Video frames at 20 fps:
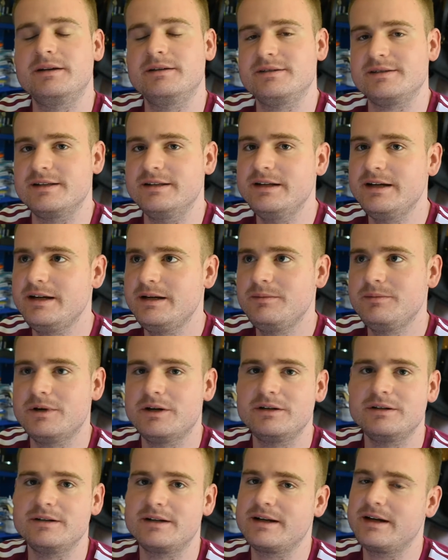is the name,
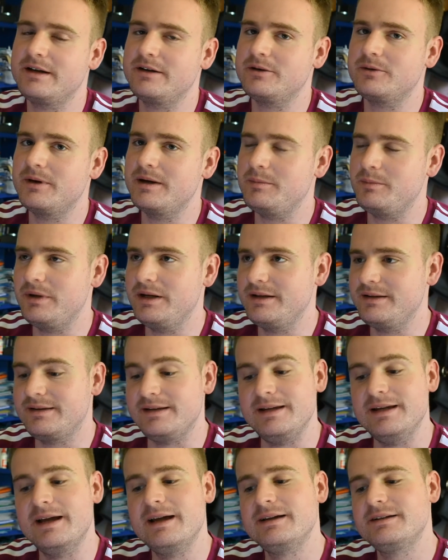undecanoate being
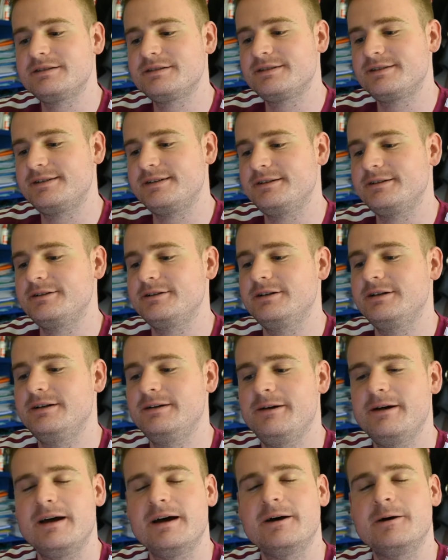the ester.
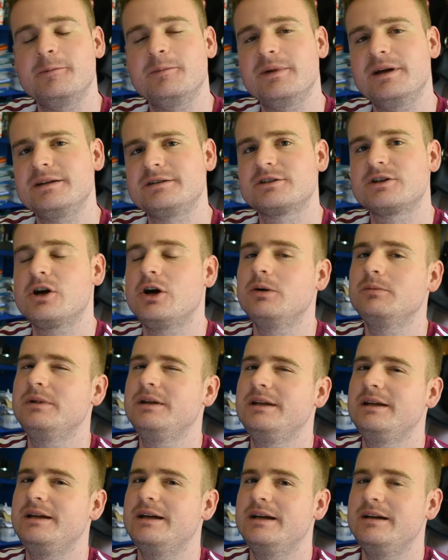It's
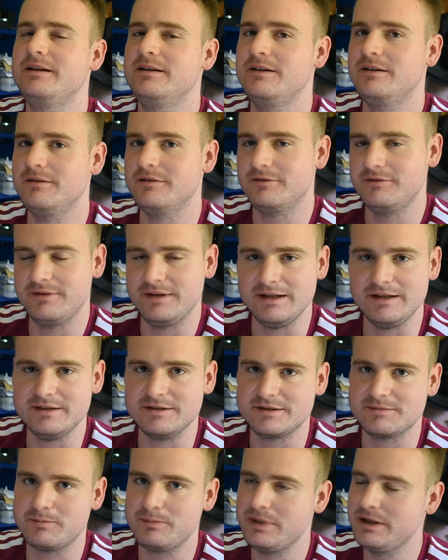commonly in
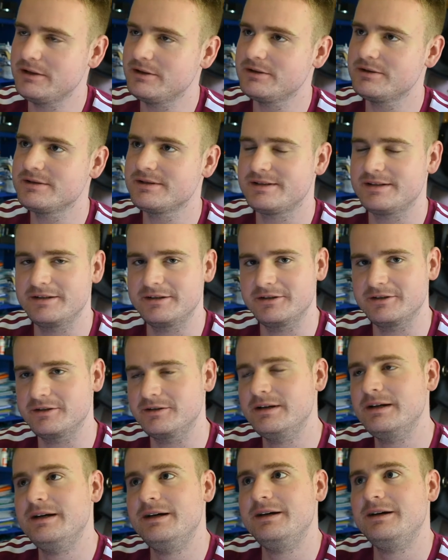these pills that are
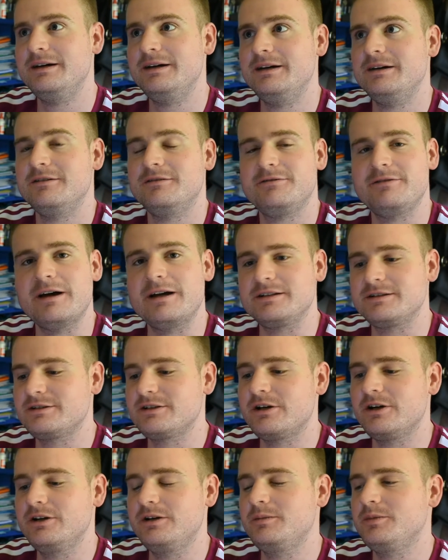fat
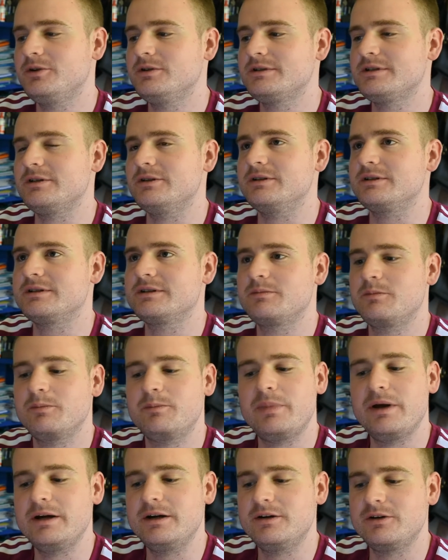soluble, so it's
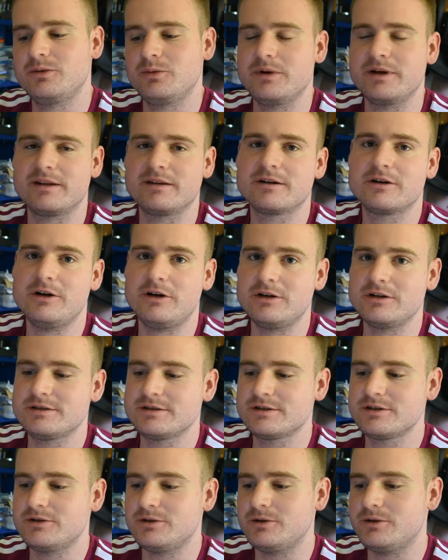paired with
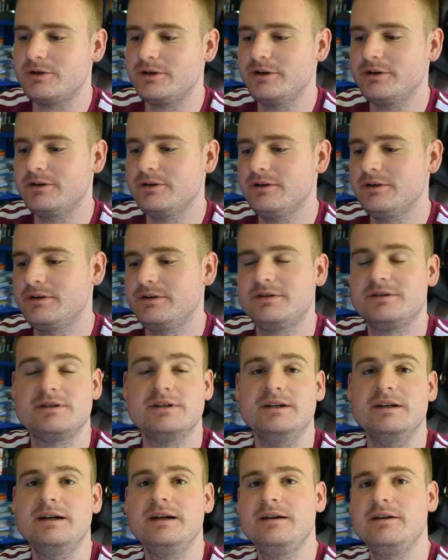castor oil
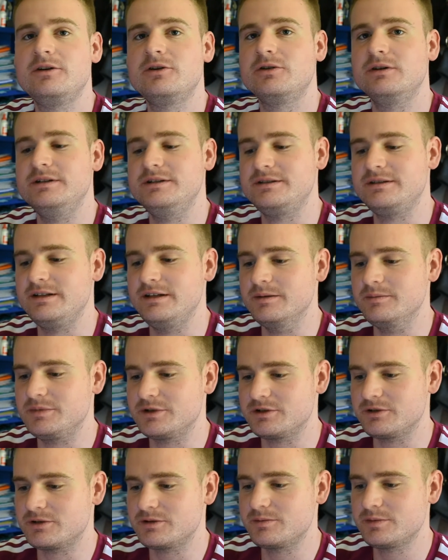to increase the
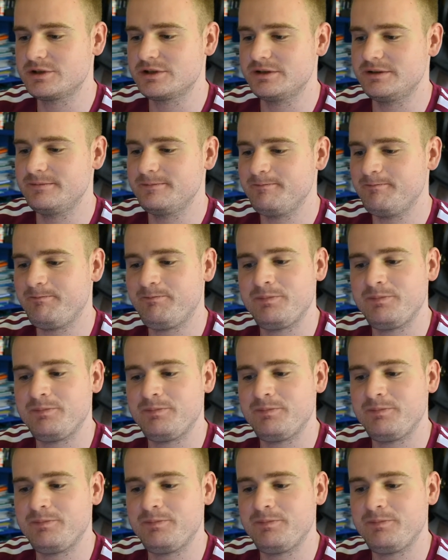absorption.